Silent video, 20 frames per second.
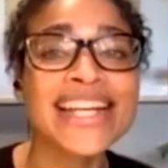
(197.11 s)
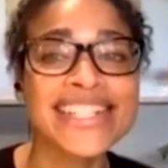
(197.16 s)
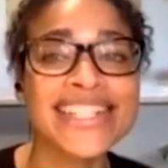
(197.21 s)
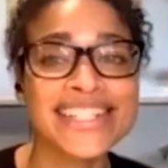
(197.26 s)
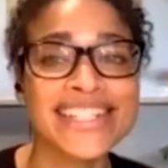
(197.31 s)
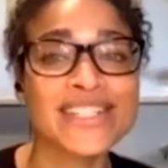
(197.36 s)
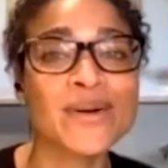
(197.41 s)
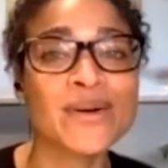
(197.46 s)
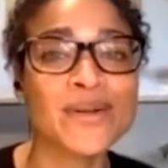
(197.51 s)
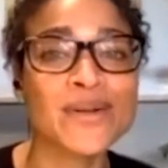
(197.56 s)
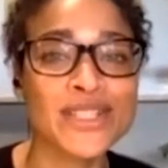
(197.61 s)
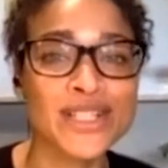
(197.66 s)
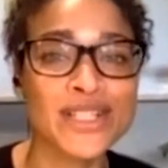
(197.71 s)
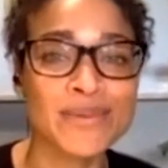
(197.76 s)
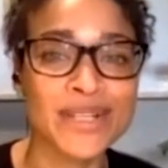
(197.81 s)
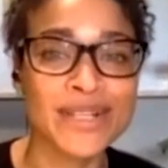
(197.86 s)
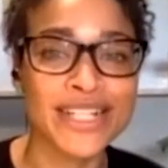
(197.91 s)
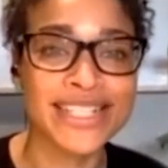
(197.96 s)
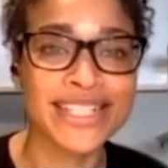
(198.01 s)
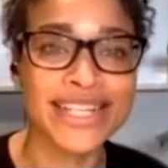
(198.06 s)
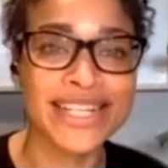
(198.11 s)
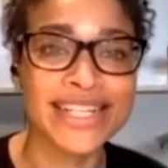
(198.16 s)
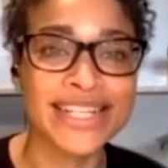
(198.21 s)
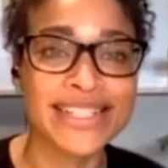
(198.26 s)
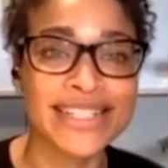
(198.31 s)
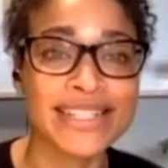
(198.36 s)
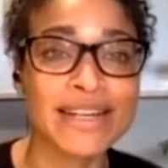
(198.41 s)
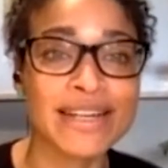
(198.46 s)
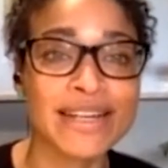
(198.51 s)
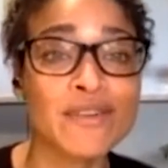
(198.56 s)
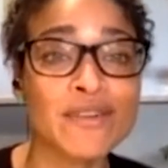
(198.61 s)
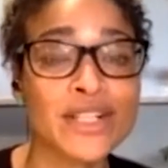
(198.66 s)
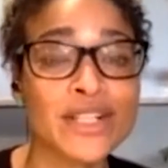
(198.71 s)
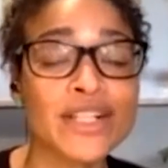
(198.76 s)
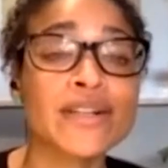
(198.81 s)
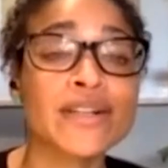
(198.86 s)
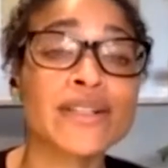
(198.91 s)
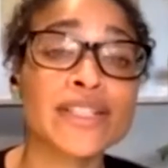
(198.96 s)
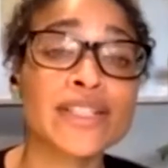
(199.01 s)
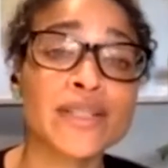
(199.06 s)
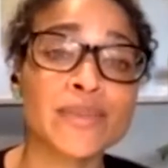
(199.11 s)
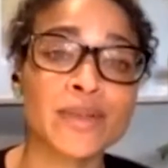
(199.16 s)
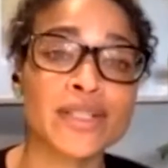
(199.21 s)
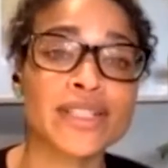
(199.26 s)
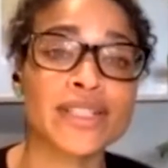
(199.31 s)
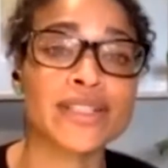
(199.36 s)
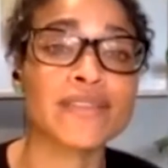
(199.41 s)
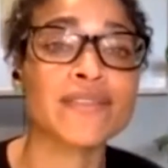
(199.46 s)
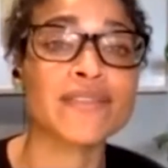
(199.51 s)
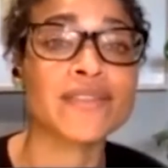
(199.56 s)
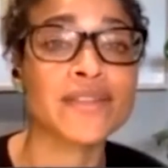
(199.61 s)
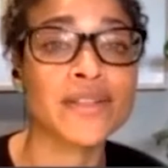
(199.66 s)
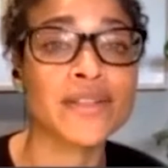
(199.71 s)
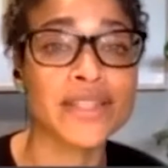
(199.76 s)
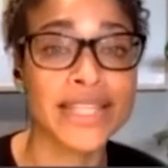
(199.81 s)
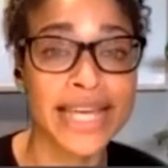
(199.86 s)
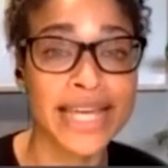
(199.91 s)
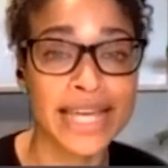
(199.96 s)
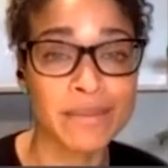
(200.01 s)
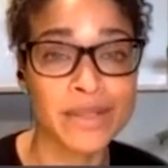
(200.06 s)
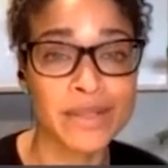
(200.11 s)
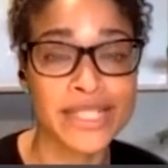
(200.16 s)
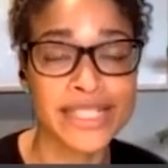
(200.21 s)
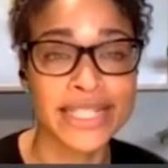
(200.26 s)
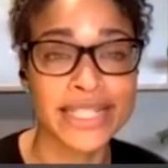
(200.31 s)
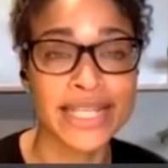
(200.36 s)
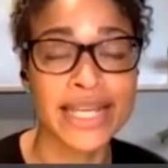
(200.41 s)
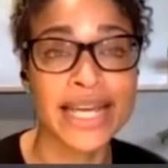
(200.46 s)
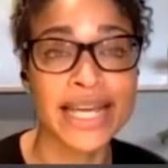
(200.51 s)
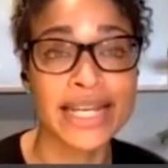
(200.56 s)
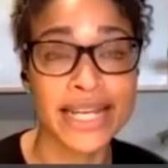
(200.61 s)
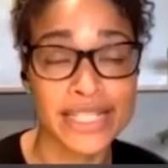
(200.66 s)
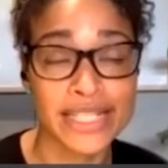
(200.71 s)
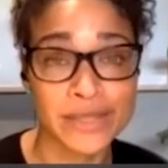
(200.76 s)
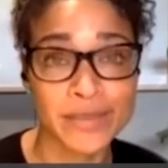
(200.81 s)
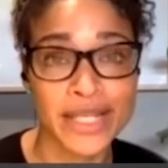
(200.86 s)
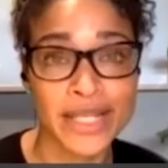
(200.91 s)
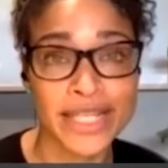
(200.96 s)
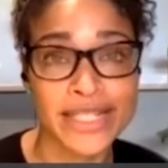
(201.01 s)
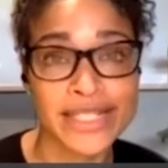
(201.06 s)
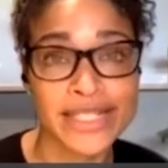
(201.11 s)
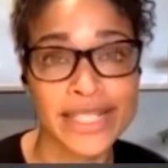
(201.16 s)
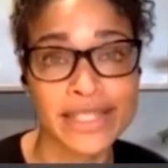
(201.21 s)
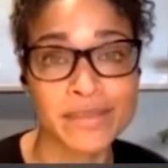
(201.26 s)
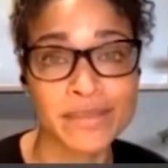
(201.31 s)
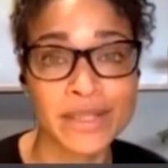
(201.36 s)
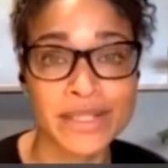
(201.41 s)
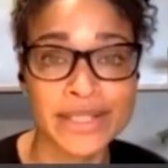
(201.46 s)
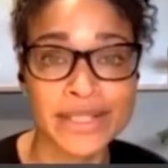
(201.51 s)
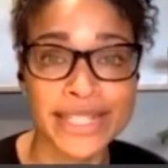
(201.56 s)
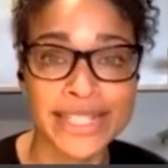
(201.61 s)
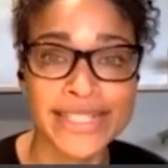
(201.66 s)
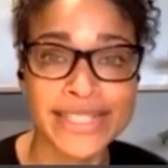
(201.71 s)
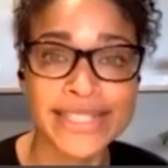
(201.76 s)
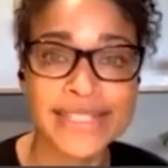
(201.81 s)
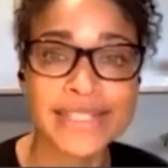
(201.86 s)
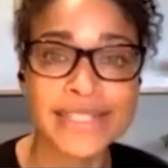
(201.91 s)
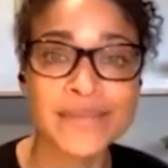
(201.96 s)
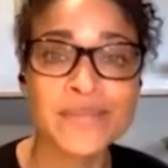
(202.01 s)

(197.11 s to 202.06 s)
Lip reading: She has also worked as a foreign correspondent for the ABC and SBS in the Middle East.